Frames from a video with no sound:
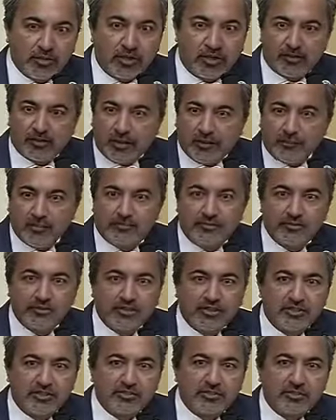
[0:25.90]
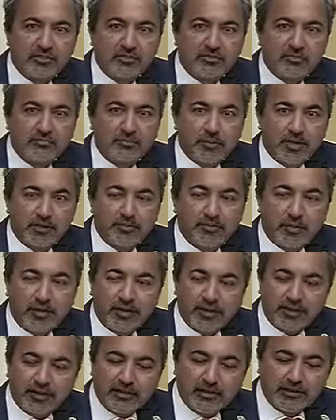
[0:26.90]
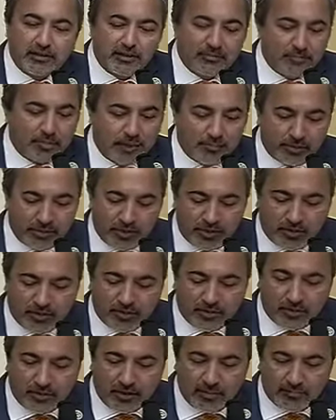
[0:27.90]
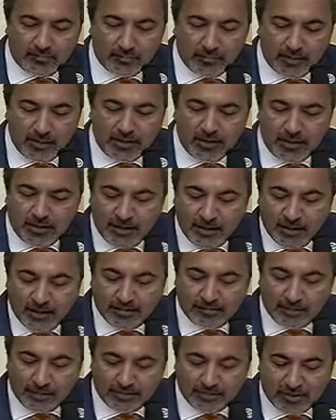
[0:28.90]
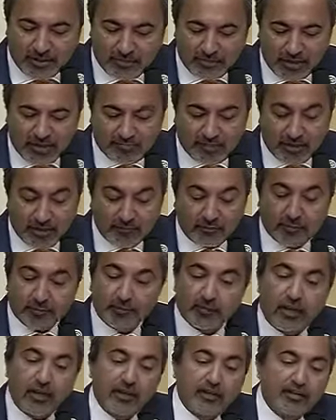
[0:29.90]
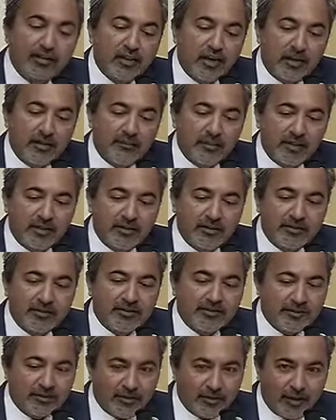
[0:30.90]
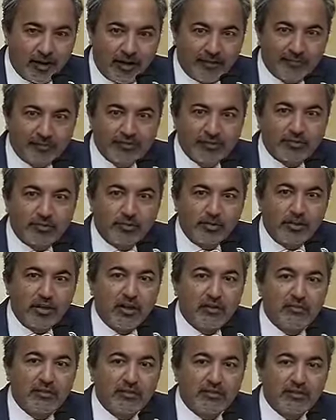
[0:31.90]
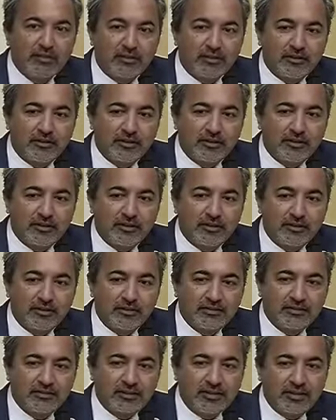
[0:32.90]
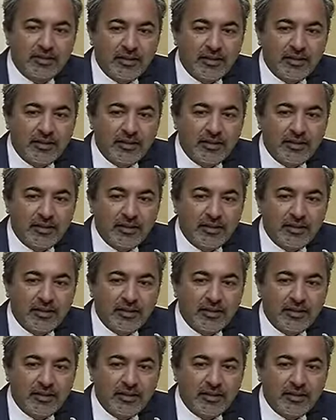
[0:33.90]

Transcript: health. I'm a physician by training. Public health has been something I've done for a long time, and obviously we know that there is